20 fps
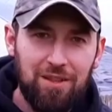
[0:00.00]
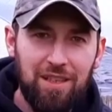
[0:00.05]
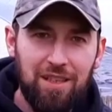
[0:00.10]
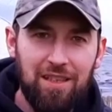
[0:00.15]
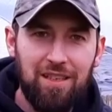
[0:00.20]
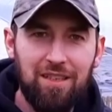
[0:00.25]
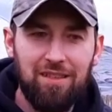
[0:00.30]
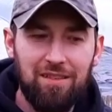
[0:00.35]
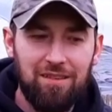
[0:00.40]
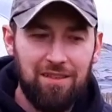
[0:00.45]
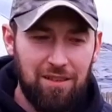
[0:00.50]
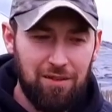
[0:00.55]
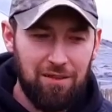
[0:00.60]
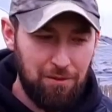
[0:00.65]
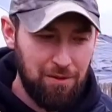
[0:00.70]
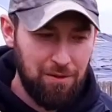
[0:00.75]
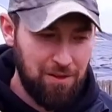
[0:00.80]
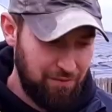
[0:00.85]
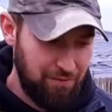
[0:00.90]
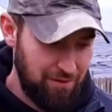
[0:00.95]
That always
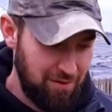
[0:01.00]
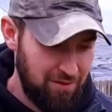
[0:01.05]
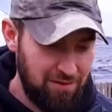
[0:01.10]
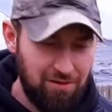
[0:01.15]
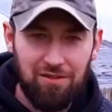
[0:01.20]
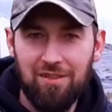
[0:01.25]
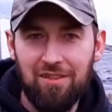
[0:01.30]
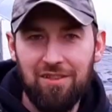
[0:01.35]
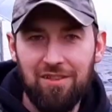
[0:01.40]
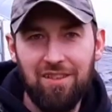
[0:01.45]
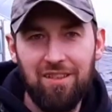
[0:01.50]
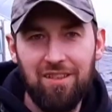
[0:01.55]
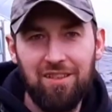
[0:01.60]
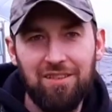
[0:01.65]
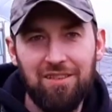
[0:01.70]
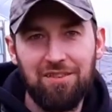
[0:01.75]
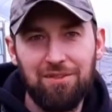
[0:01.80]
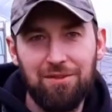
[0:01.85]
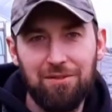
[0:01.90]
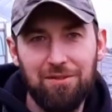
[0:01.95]
feels really nice, to
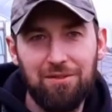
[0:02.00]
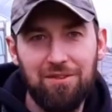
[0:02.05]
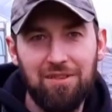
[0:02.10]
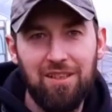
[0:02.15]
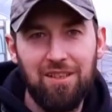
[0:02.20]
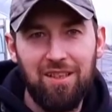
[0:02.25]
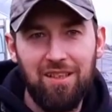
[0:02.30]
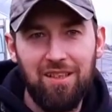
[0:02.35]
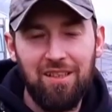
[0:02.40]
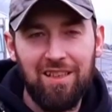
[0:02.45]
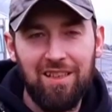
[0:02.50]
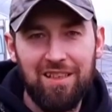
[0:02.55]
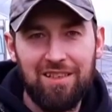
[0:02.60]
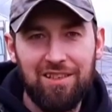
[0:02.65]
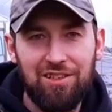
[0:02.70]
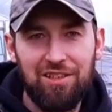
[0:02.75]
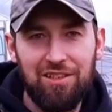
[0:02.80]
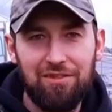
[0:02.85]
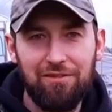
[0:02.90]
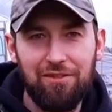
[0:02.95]
achieve
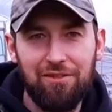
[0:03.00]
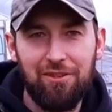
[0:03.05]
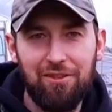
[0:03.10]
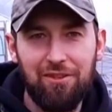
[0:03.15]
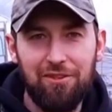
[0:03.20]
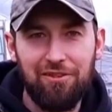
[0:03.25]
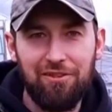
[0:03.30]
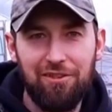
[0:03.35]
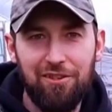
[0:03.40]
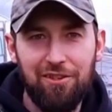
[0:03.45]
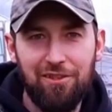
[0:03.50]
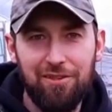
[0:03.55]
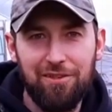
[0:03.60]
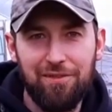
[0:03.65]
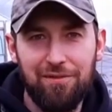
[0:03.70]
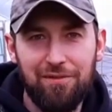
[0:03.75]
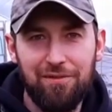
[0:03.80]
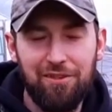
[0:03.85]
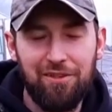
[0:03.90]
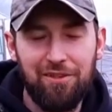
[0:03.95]
all your goals for
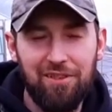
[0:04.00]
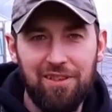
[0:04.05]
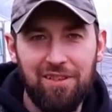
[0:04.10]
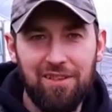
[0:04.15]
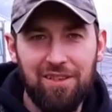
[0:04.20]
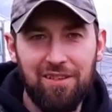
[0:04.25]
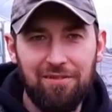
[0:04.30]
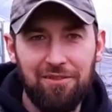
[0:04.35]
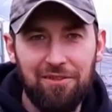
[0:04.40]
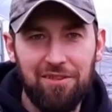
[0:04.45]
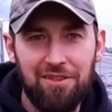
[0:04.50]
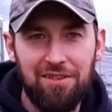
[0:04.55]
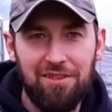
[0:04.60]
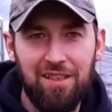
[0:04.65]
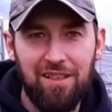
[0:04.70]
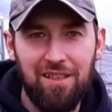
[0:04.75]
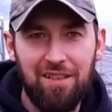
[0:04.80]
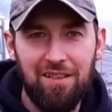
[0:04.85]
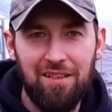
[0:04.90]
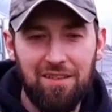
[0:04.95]
the day,
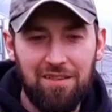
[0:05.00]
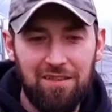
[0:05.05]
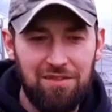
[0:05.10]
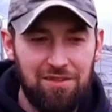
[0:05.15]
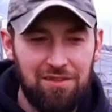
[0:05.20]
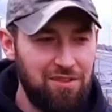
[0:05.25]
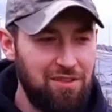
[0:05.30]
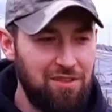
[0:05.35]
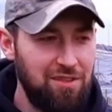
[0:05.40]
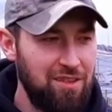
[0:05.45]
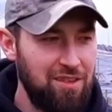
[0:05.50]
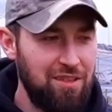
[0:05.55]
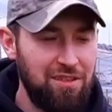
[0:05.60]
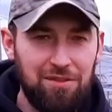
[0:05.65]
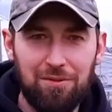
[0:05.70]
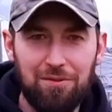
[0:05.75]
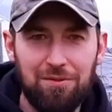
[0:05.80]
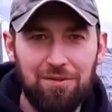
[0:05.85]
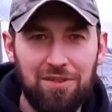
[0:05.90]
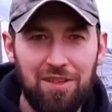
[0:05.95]
and it's really nice to
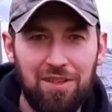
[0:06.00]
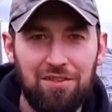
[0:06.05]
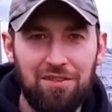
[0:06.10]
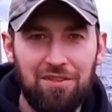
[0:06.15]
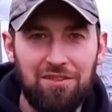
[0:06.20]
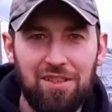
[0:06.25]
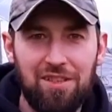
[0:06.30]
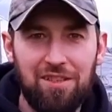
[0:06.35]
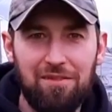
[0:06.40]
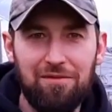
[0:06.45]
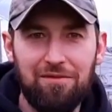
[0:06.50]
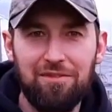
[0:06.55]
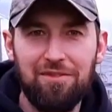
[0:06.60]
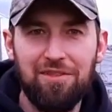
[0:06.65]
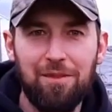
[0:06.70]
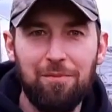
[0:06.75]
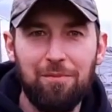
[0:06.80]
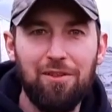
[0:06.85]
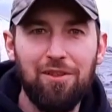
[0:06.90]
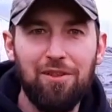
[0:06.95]
set yourself some
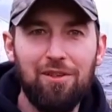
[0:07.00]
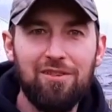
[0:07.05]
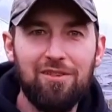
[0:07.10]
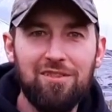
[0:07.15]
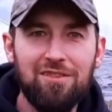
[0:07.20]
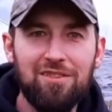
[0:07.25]
goals